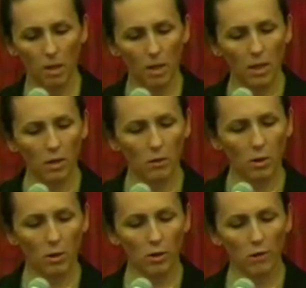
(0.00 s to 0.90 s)
You
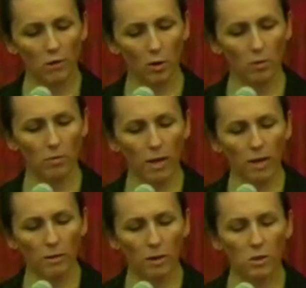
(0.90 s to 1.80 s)
turn on your phone, and
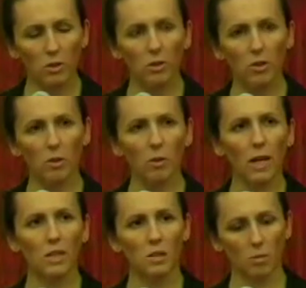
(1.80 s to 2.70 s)
it registers your
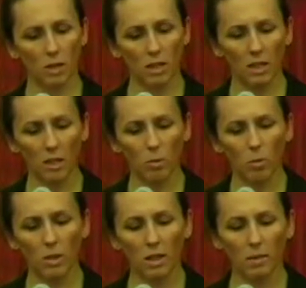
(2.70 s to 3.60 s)
location with the
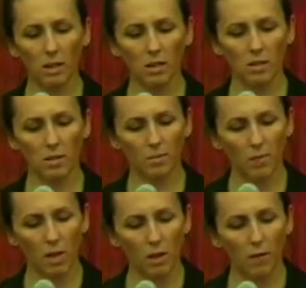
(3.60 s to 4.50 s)
E911 database.
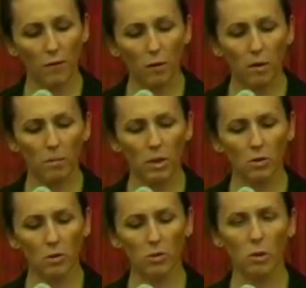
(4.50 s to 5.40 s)
The phone company
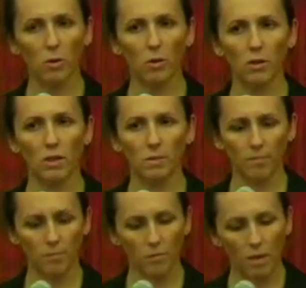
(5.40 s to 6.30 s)
also records it.
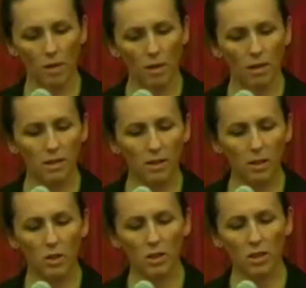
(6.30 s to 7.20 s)
The
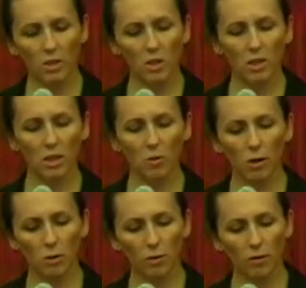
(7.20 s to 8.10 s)
intelligence agency
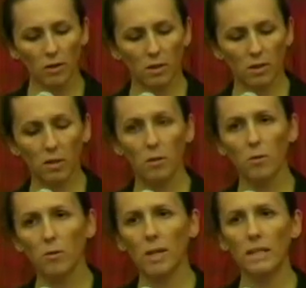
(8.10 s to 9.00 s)
cross-references the two
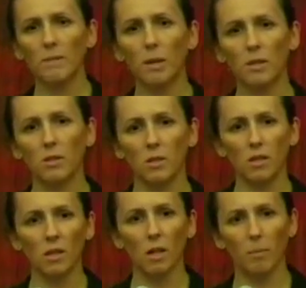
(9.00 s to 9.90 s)
new text messages
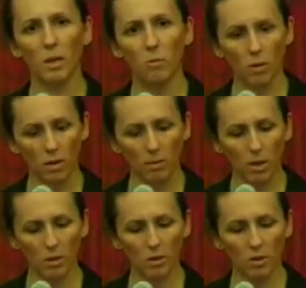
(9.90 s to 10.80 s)
that come in with the
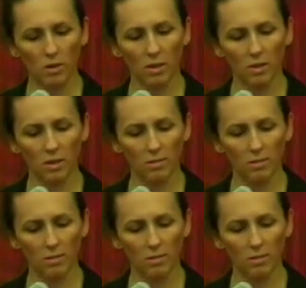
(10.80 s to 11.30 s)
email you just sent.